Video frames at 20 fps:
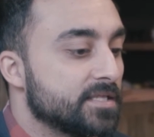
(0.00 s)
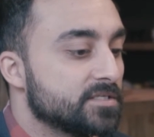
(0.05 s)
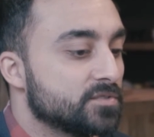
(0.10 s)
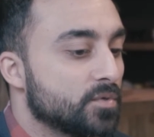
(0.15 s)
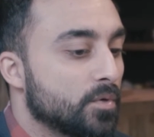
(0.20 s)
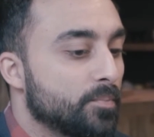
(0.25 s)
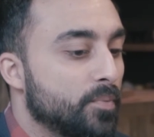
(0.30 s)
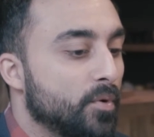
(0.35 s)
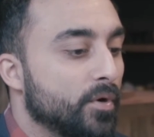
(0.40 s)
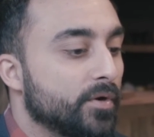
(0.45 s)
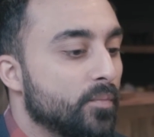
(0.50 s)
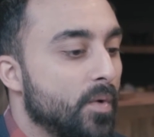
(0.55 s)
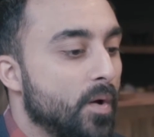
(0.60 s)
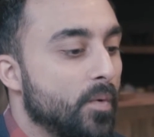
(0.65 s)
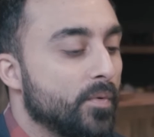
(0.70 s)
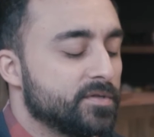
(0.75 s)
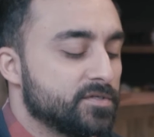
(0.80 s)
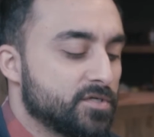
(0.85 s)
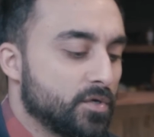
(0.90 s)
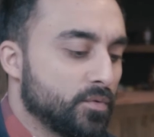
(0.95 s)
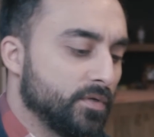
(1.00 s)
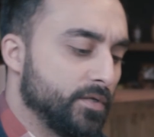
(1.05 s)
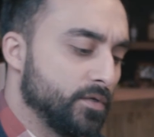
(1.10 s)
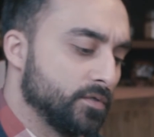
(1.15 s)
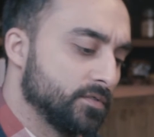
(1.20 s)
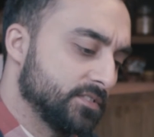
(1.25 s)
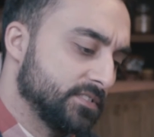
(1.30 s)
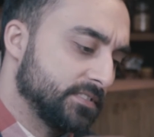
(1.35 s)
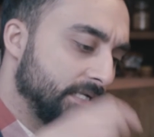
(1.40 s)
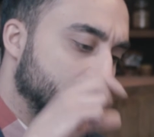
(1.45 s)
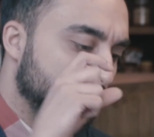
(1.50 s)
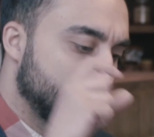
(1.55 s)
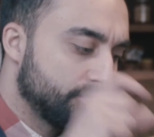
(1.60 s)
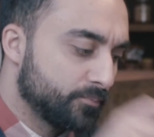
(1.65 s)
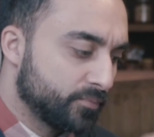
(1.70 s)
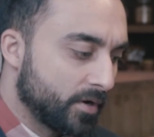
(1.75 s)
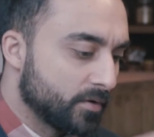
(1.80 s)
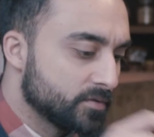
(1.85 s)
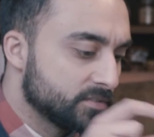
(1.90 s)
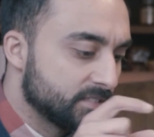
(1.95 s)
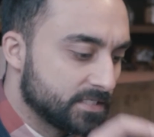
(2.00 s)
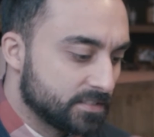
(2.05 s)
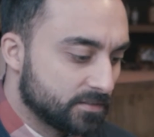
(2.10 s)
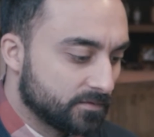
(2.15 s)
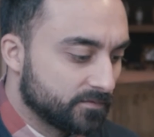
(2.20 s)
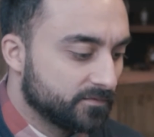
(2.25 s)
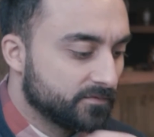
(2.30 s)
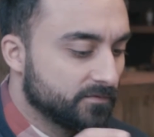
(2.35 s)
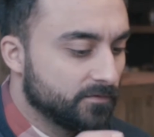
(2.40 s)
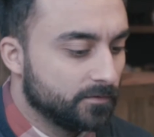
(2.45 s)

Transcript: to a point where we totally understand the process of,